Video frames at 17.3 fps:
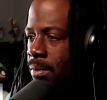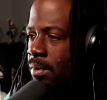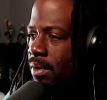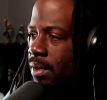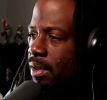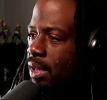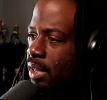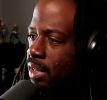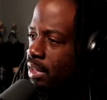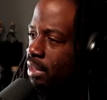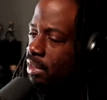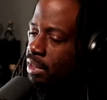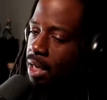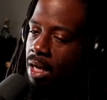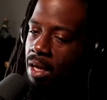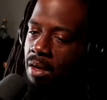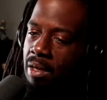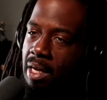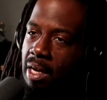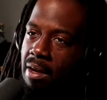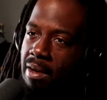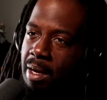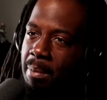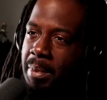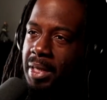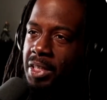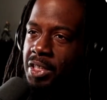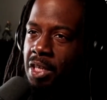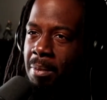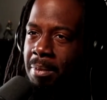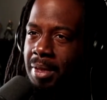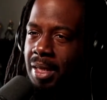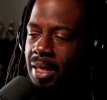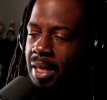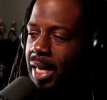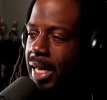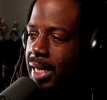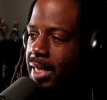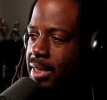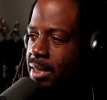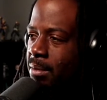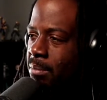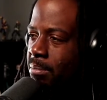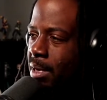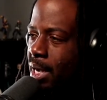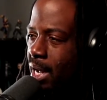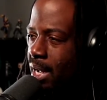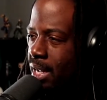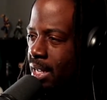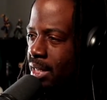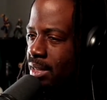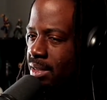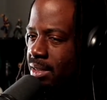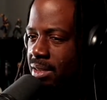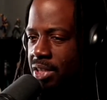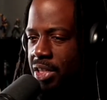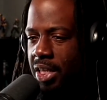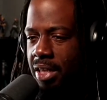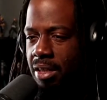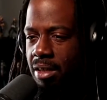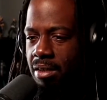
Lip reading: Listen, to all y'all that be jumping in lakes and ponds and shit.